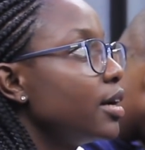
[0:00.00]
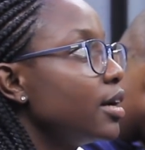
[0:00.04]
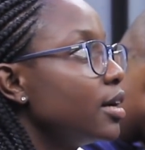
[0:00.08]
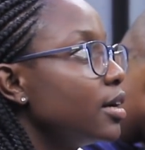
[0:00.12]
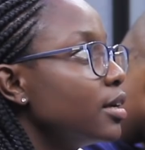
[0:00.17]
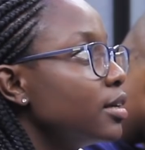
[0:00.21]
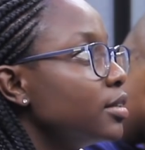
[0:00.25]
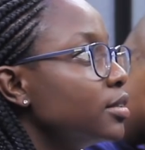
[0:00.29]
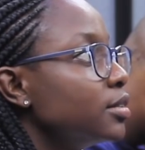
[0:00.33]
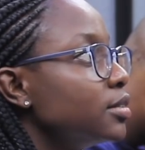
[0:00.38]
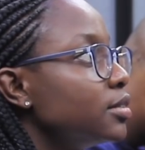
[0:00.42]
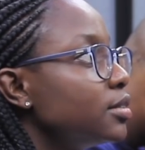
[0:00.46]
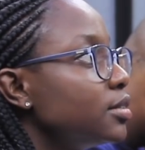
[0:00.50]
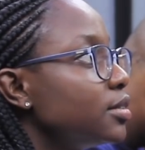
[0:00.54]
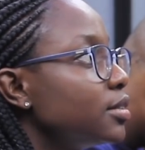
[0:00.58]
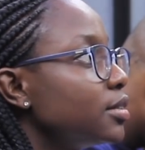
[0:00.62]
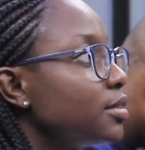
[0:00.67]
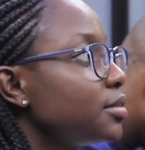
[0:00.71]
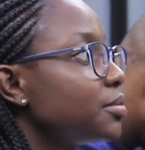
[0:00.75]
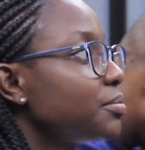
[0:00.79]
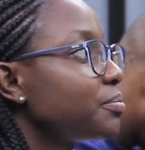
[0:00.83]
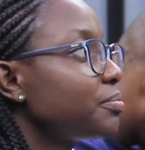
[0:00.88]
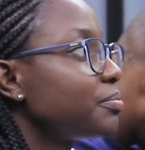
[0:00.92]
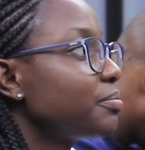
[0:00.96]
And
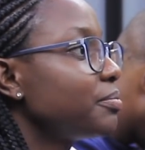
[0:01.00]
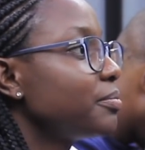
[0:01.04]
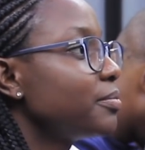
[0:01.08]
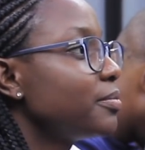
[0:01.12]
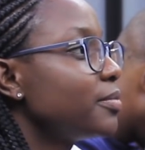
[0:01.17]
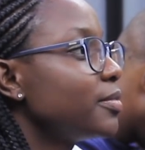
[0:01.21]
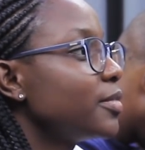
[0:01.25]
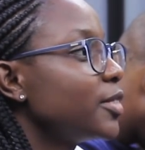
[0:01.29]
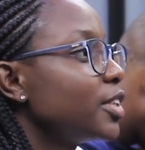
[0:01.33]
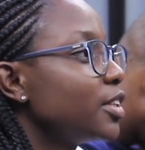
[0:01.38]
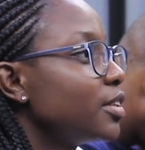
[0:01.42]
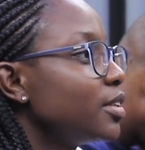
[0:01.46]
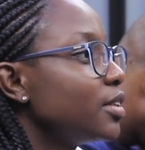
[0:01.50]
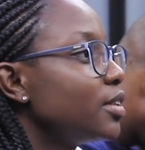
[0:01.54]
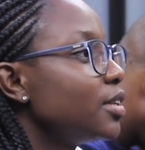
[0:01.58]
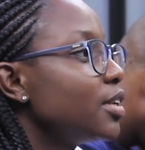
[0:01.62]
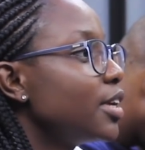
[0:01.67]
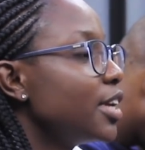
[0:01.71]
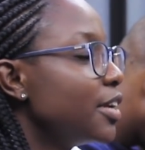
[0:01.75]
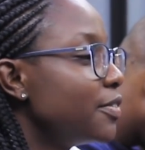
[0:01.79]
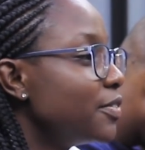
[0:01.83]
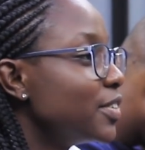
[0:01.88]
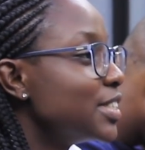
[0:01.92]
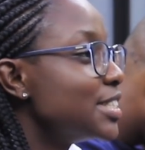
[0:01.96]

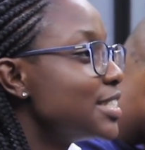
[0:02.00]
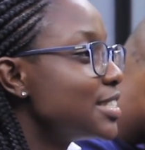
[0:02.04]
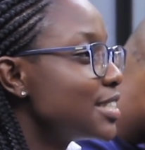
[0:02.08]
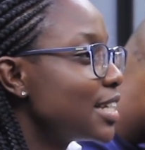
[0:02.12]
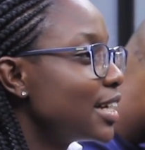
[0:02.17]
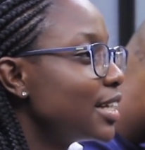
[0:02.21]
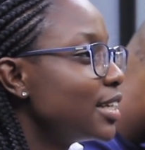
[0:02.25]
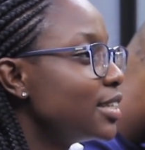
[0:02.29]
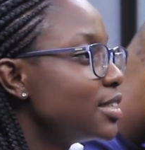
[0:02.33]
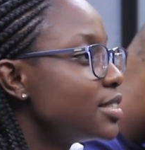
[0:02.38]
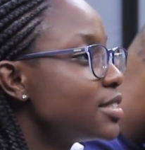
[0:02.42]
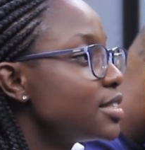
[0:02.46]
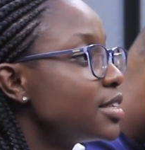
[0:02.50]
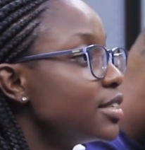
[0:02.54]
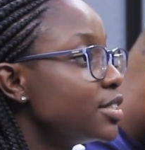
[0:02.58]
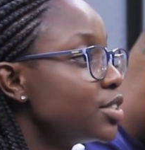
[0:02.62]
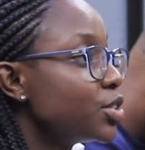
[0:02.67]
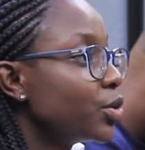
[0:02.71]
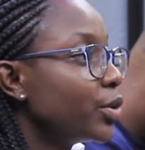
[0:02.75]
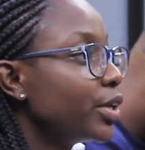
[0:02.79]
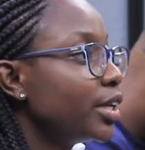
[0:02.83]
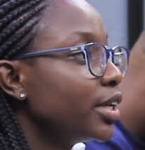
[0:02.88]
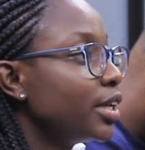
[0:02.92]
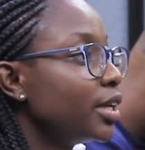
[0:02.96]
if it's science,
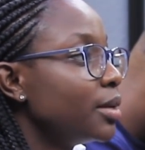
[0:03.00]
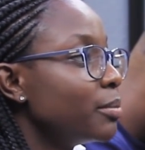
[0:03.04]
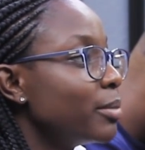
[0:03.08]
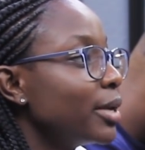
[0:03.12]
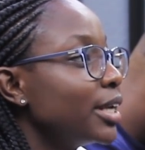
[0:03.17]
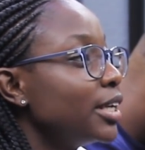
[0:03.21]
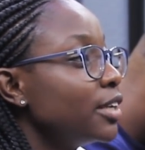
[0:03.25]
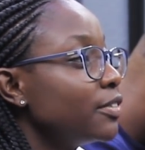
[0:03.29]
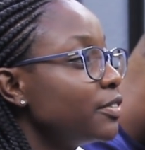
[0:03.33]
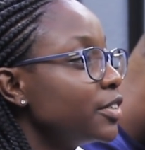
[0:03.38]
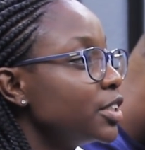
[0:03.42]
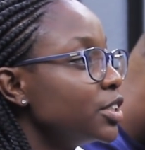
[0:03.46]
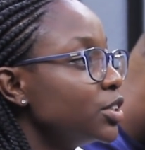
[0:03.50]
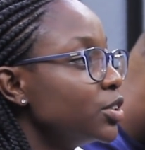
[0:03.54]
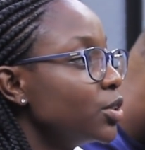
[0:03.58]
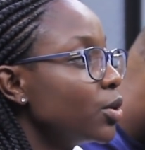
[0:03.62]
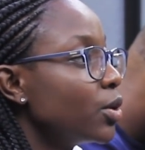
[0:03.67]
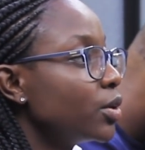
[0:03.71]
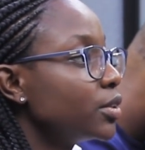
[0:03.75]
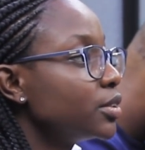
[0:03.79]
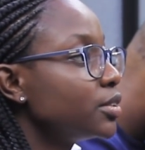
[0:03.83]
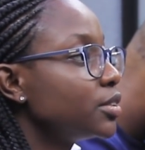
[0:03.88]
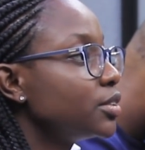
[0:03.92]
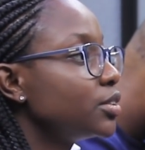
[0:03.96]
it's okay, but if it's
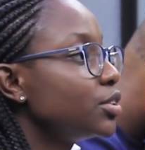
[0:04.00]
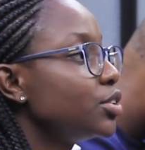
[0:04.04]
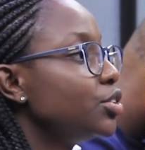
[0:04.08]
not,